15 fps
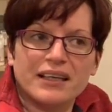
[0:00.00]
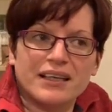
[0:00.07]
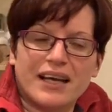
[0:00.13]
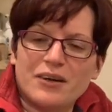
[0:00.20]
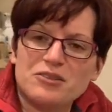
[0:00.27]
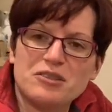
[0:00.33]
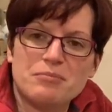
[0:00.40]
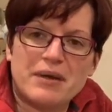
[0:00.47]

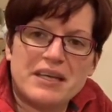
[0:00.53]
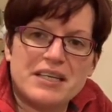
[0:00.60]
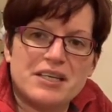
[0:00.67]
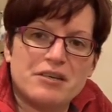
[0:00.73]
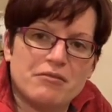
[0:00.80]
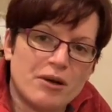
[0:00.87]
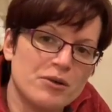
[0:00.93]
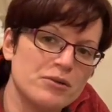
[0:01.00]
how to make
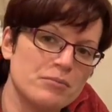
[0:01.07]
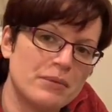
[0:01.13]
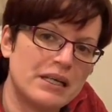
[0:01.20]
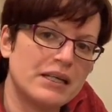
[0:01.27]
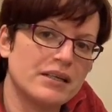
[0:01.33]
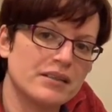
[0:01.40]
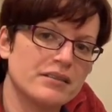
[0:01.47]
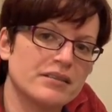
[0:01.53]
your own
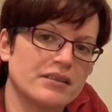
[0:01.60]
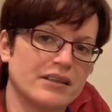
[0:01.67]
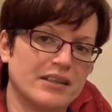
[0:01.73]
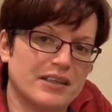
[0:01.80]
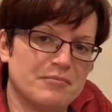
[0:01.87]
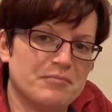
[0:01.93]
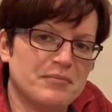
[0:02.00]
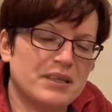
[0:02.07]
mix.
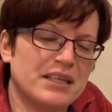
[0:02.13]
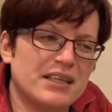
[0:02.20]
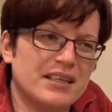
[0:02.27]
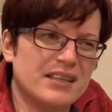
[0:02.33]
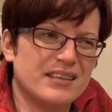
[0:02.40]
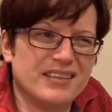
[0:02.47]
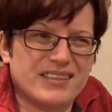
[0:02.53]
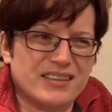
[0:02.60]

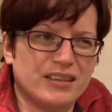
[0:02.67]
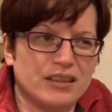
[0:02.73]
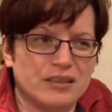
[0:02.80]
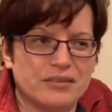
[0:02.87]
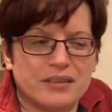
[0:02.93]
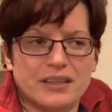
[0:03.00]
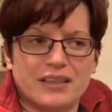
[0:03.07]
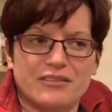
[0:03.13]
There's a lot
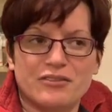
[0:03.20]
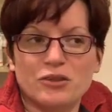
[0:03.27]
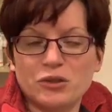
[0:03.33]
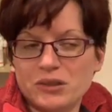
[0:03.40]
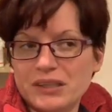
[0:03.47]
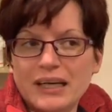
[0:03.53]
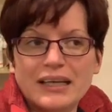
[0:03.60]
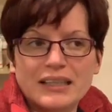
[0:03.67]
of kind of
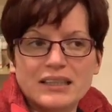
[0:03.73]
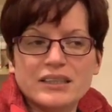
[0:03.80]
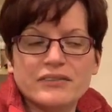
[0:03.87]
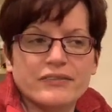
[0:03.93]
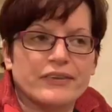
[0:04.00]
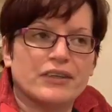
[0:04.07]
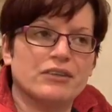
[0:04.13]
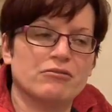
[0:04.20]
good diets
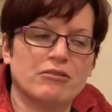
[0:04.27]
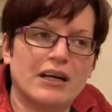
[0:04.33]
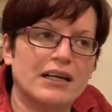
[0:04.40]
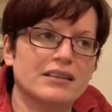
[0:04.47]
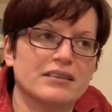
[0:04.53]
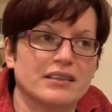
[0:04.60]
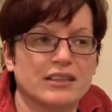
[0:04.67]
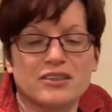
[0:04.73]
for
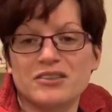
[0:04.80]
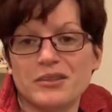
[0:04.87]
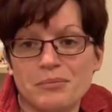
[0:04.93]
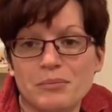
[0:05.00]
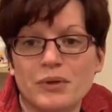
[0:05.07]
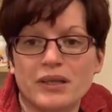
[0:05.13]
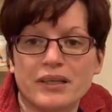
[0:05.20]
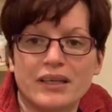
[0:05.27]
rats, and at
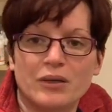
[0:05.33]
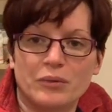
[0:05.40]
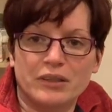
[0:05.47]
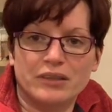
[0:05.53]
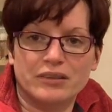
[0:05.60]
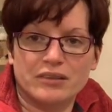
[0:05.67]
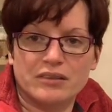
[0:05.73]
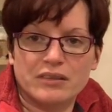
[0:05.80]
some point I
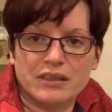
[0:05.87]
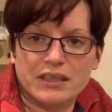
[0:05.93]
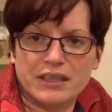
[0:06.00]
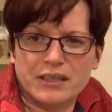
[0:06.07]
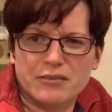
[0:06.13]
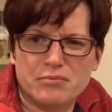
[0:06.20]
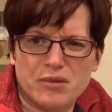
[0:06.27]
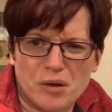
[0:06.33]
will do a
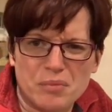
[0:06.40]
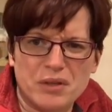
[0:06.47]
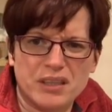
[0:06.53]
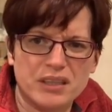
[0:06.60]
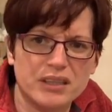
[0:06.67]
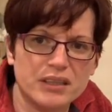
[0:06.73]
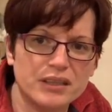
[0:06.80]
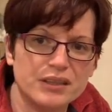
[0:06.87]
kind of
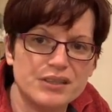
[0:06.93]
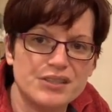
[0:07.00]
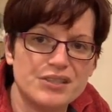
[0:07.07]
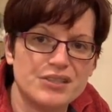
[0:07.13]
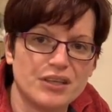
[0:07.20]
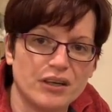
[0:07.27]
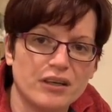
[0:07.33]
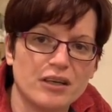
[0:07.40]
proper
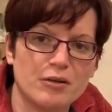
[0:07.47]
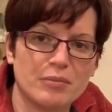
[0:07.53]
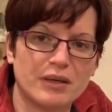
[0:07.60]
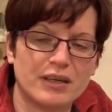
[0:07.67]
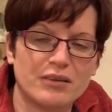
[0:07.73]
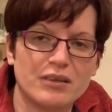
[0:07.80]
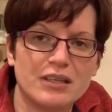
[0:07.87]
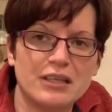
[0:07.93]
talk
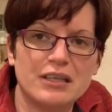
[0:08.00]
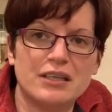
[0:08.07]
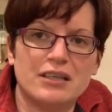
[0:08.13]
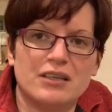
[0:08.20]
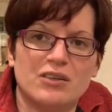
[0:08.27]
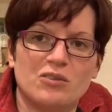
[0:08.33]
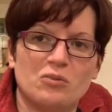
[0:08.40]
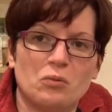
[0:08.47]
about
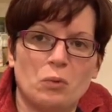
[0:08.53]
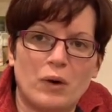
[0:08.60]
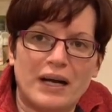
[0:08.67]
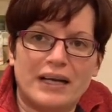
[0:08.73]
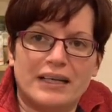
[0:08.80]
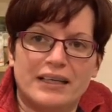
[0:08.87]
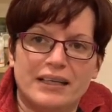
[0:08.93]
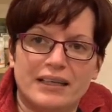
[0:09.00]

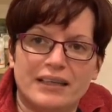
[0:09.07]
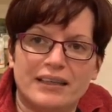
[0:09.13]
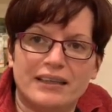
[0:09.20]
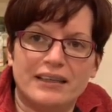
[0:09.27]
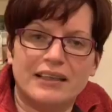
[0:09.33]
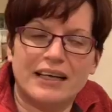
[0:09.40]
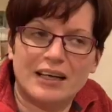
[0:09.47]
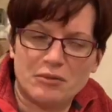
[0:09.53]
why
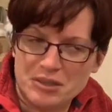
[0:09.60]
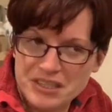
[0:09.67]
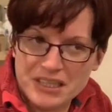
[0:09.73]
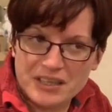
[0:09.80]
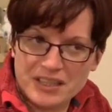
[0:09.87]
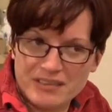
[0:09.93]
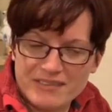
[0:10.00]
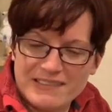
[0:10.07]
I would
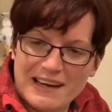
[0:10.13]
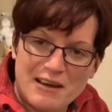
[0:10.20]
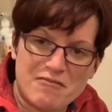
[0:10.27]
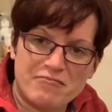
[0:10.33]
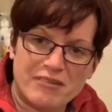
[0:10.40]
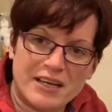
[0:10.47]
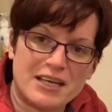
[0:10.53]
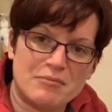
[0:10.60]
generally
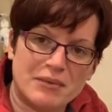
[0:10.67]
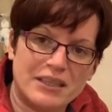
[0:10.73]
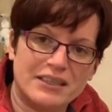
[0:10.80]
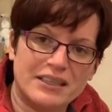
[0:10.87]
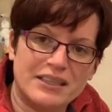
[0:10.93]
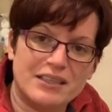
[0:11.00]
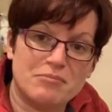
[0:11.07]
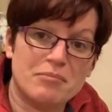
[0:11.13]
recommend
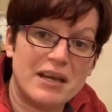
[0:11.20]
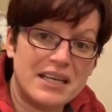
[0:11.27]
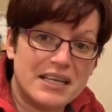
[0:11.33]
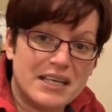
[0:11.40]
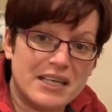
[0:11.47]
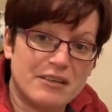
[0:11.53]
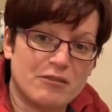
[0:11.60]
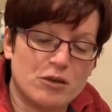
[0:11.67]
either
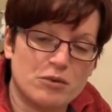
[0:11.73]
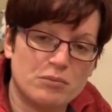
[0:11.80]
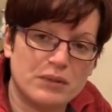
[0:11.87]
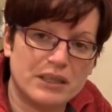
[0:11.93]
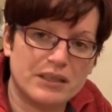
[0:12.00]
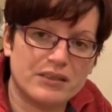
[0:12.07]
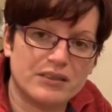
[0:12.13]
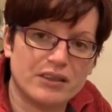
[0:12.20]
making your own
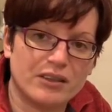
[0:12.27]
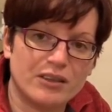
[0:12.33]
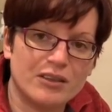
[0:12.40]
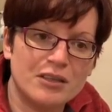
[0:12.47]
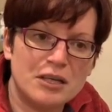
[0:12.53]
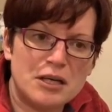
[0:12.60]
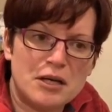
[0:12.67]
mix or